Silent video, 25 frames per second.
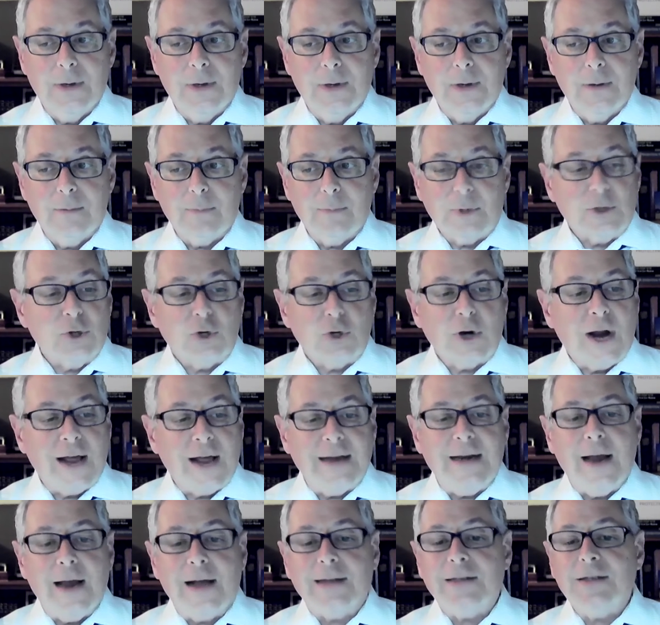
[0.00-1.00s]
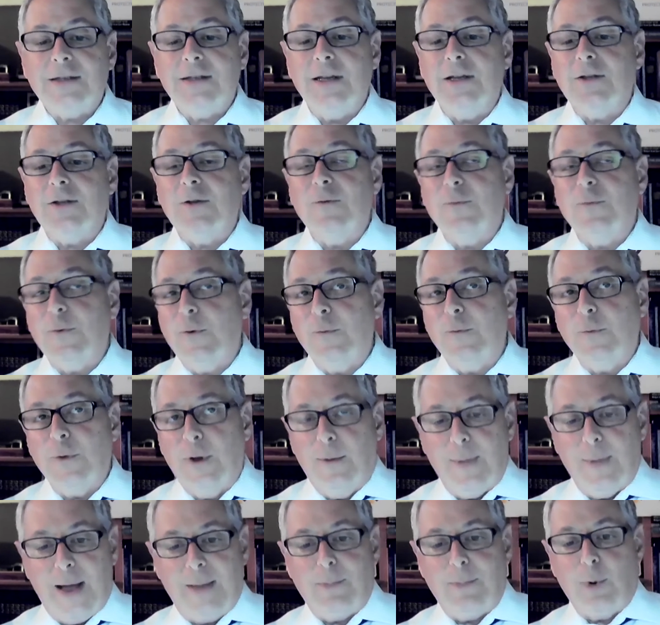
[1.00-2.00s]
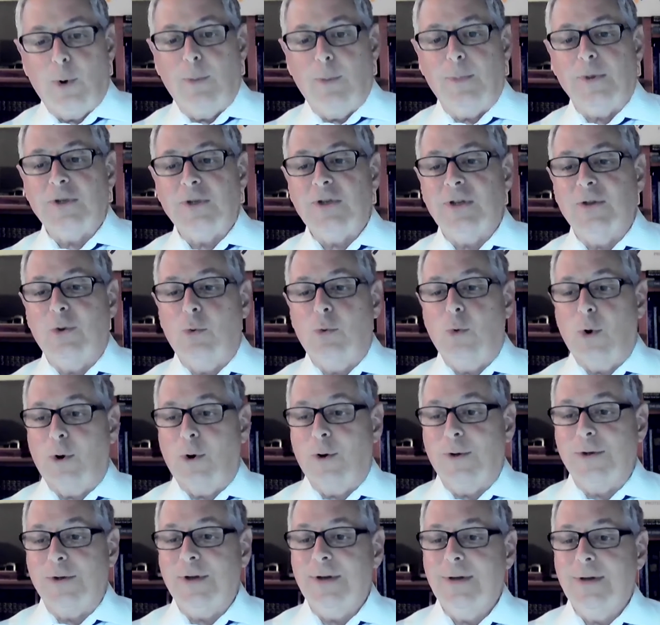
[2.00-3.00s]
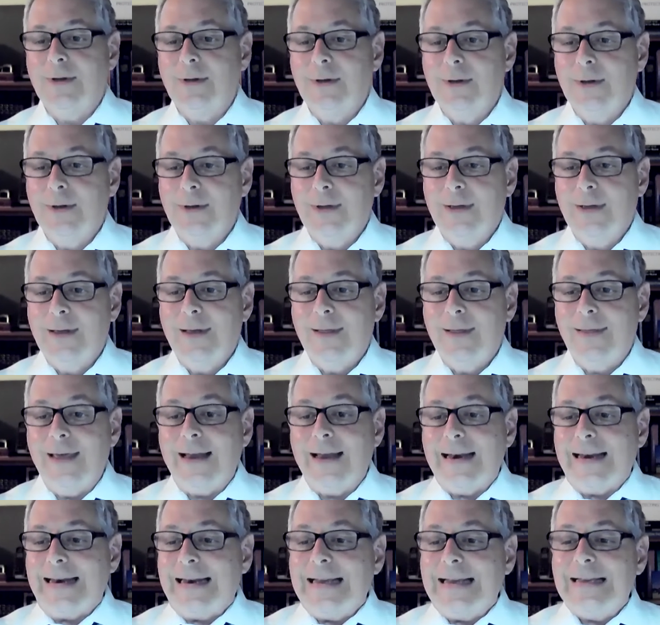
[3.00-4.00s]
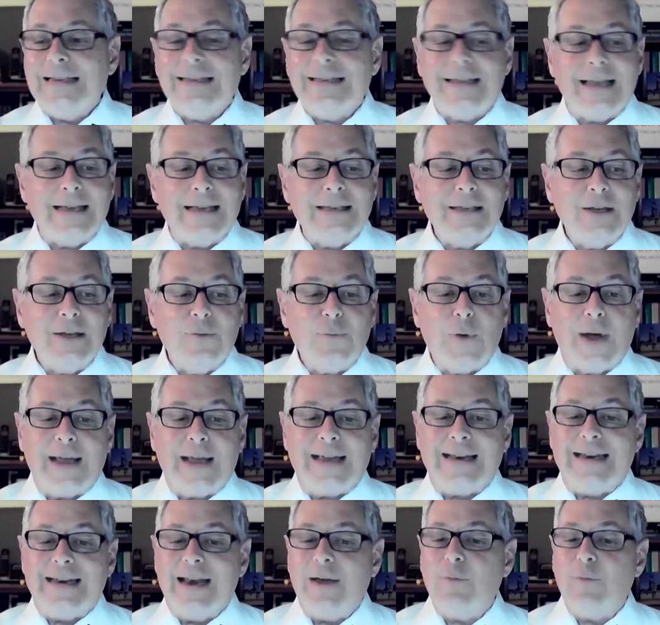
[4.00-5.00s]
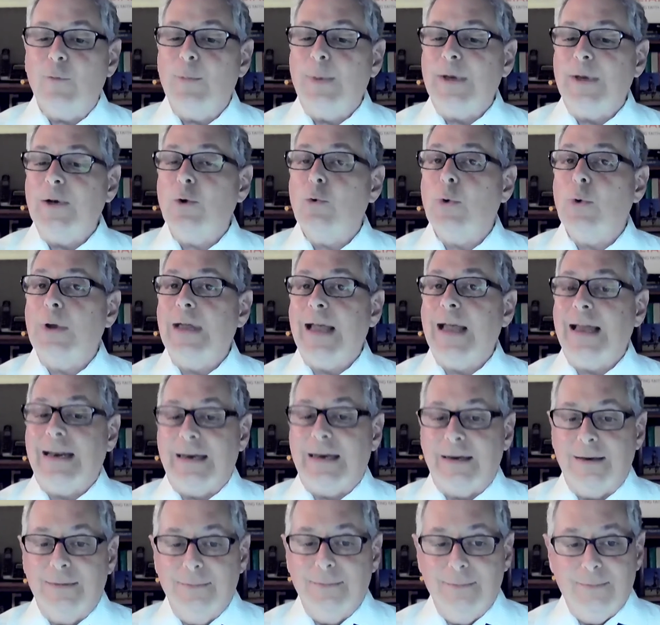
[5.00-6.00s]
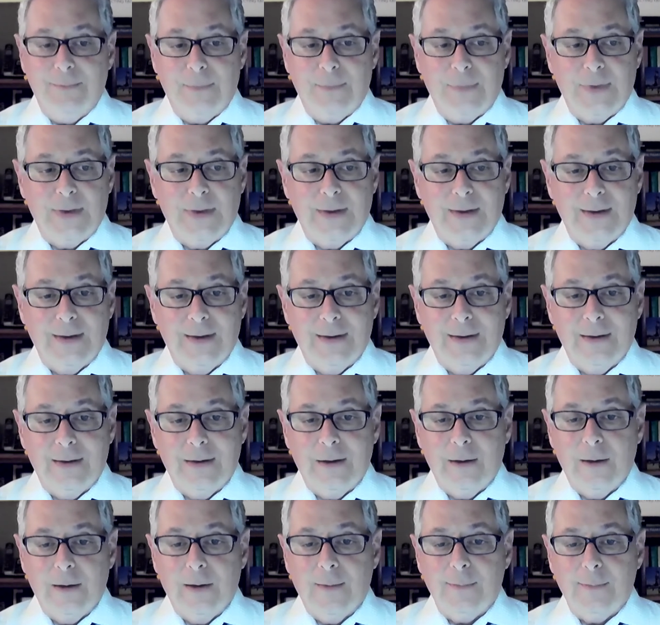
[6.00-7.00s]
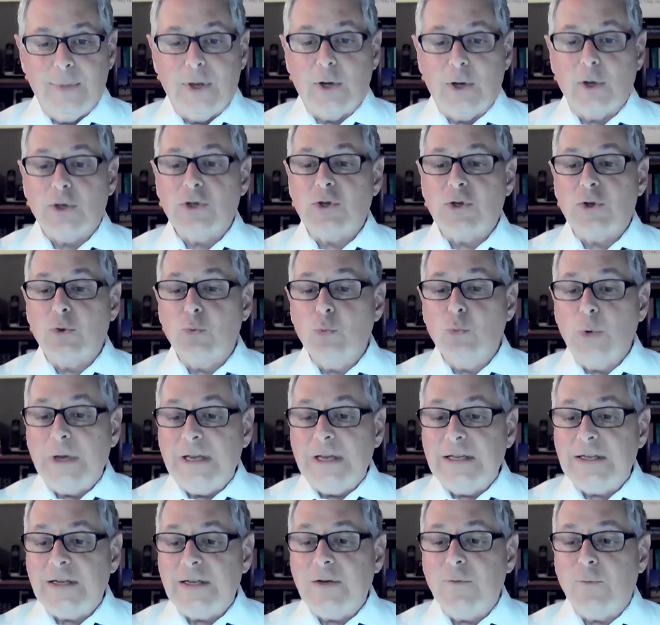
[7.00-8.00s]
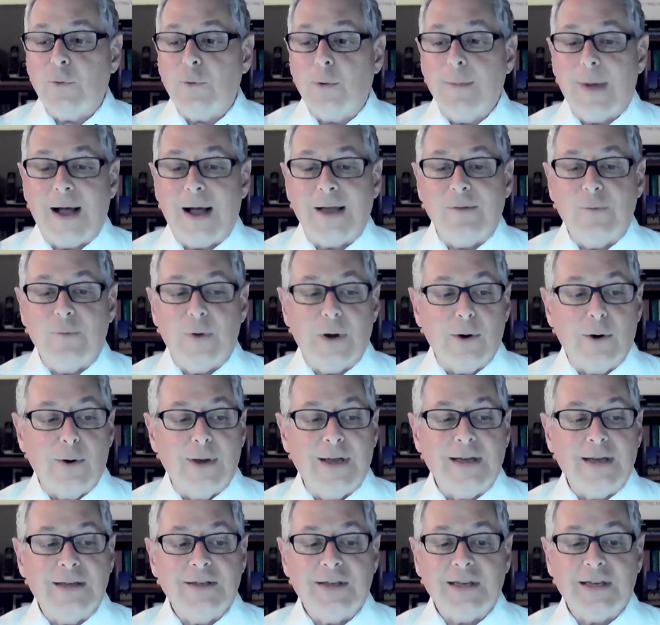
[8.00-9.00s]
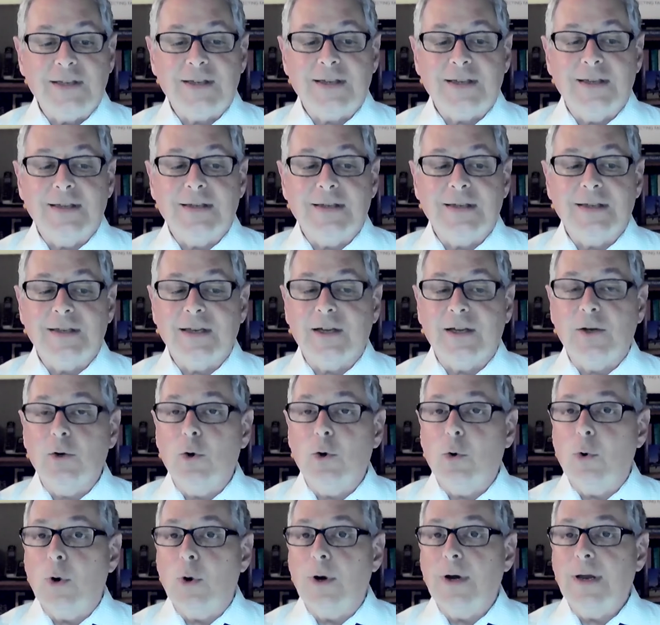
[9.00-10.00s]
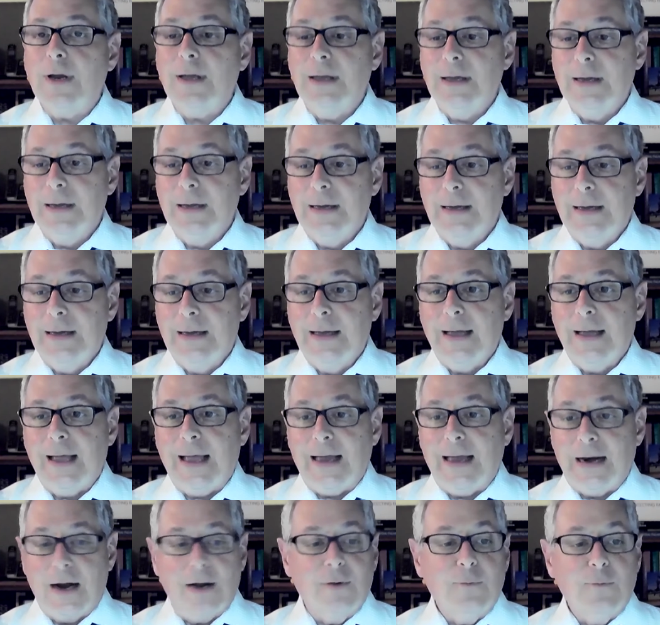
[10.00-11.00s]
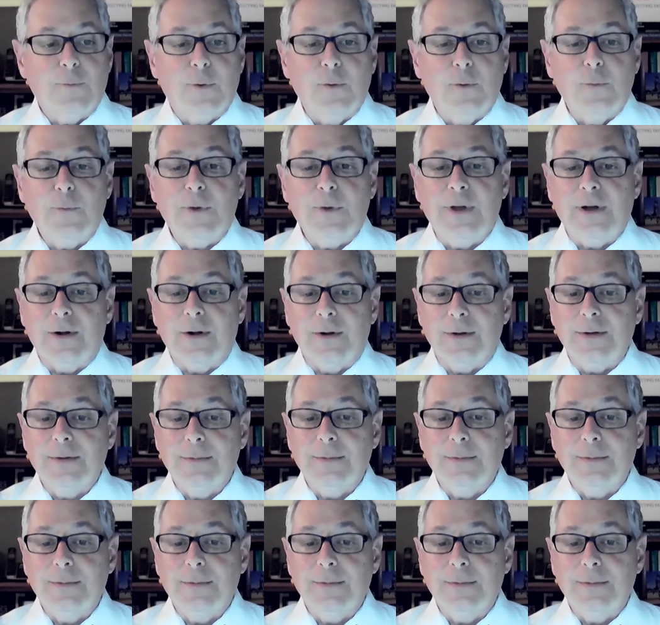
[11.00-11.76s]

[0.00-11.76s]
But should I not seek to fulfill my purpose in the world, then it is as if I had never been created, because the reason for my very existence is ignored and unfulfilled.